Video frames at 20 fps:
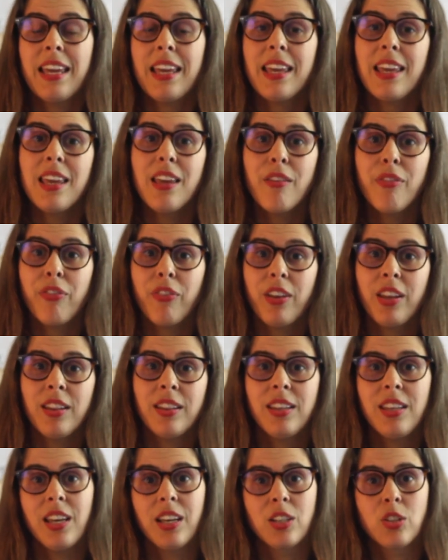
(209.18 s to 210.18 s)
If
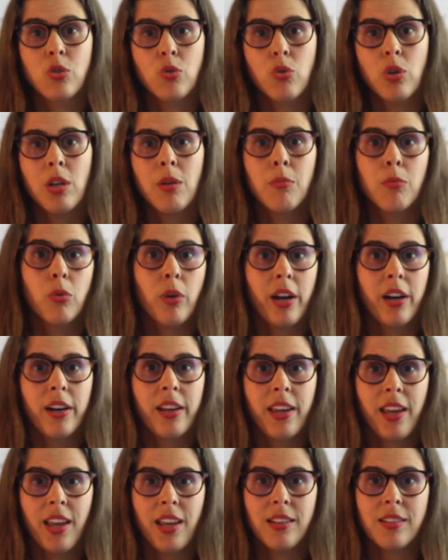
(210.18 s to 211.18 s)
in the extreme rare
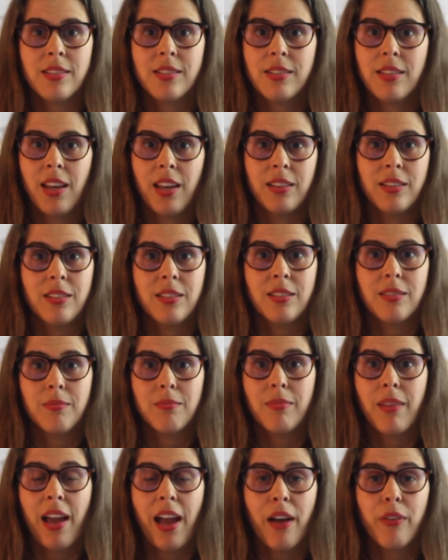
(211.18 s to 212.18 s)
case that
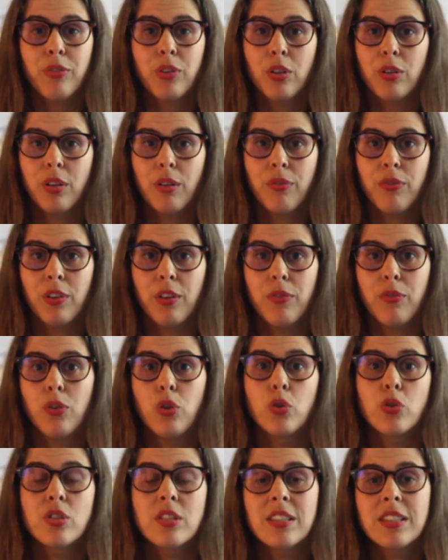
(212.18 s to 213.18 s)
after the fifth
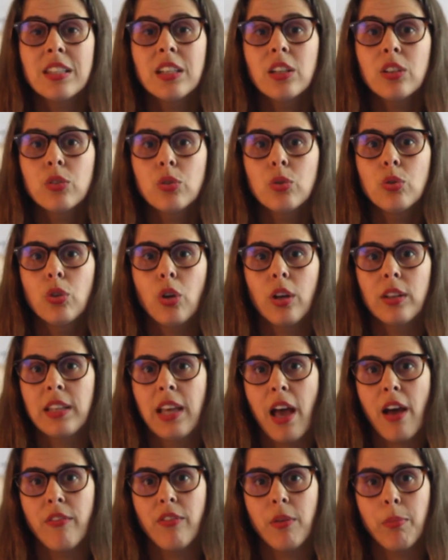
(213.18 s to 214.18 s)
you still do not
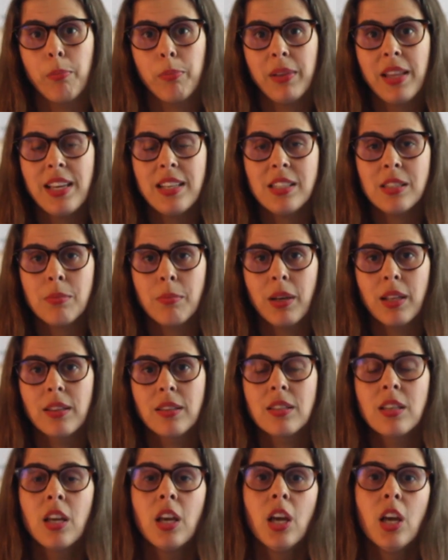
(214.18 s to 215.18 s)
have a
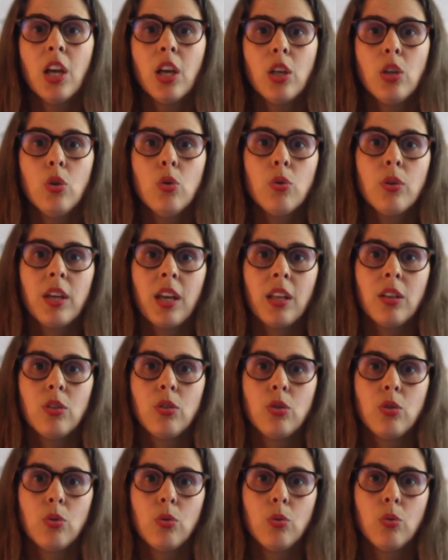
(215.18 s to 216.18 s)
placement, you
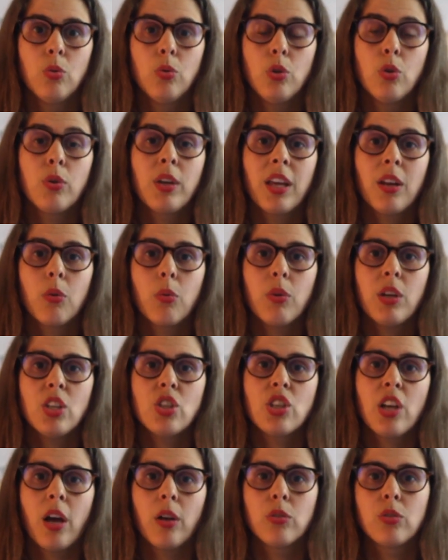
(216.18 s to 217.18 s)
can
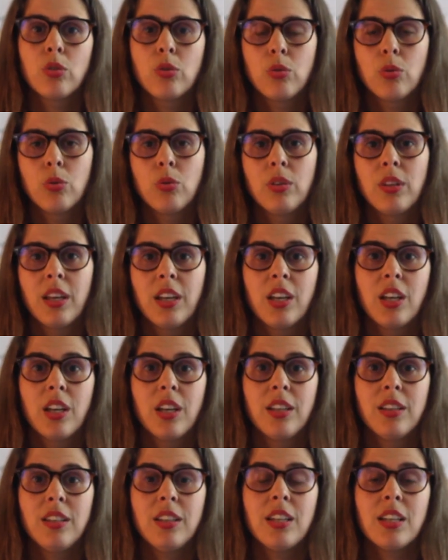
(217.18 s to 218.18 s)
reach out to
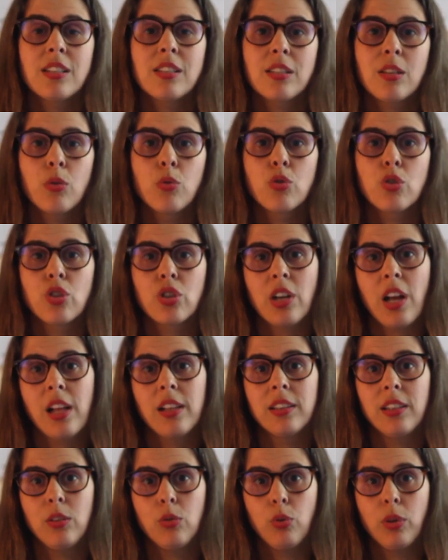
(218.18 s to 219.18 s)
the
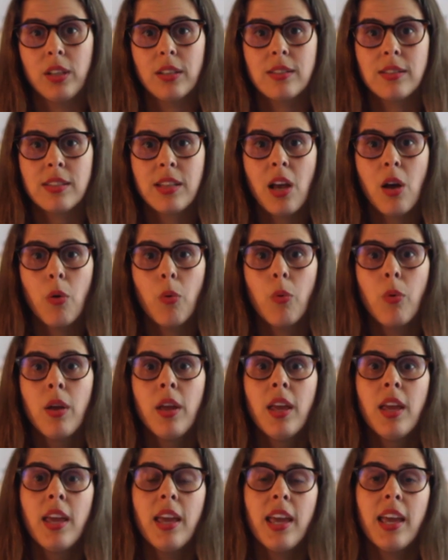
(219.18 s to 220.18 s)
Direção-Geral de Educação
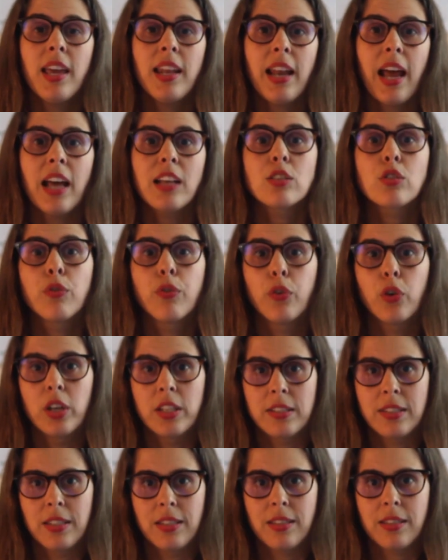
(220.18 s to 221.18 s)
and ask for
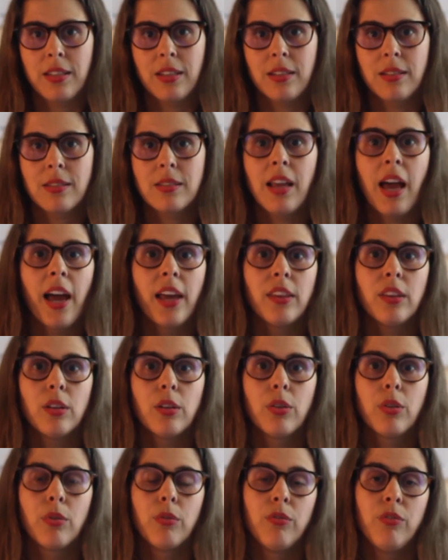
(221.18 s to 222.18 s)
assistance,
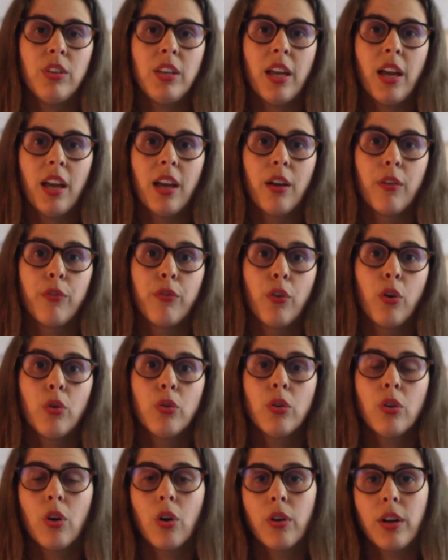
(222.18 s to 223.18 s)
either via
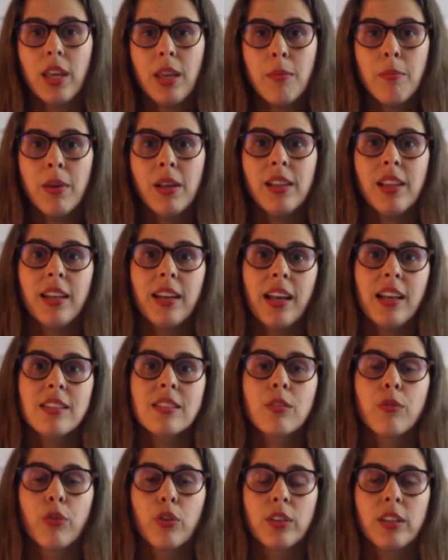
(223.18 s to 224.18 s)
phone or email, and
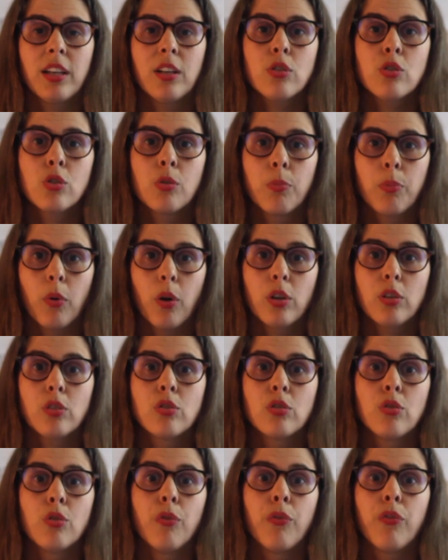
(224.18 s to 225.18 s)
ask for their
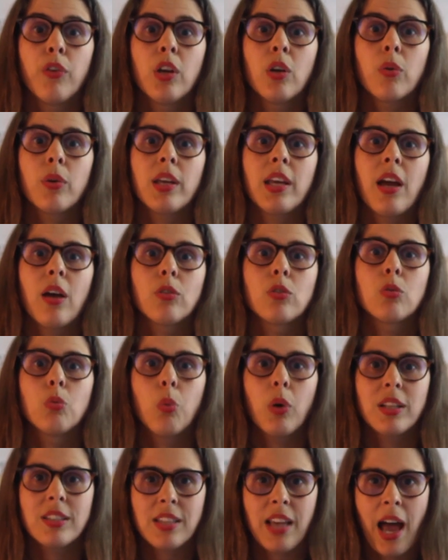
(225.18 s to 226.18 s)
support to figuring out
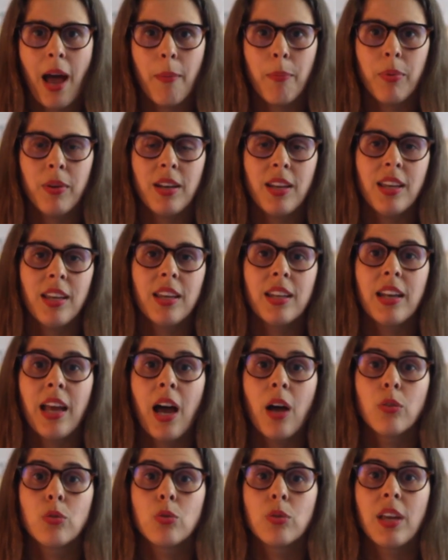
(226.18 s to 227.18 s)
what's happening and
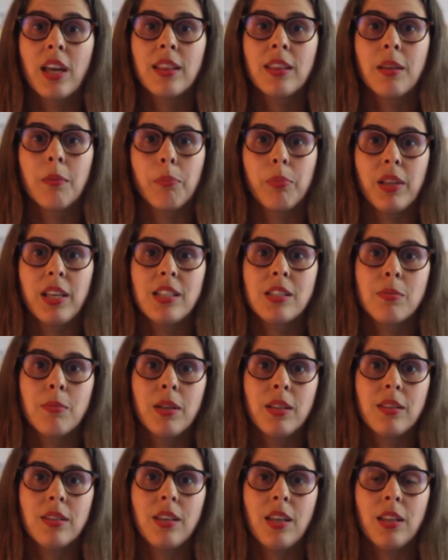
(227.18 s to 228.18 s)
how to get the
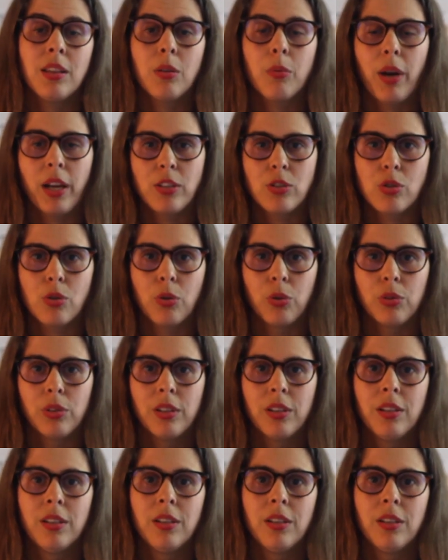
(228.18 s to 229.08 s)
placement in the right school.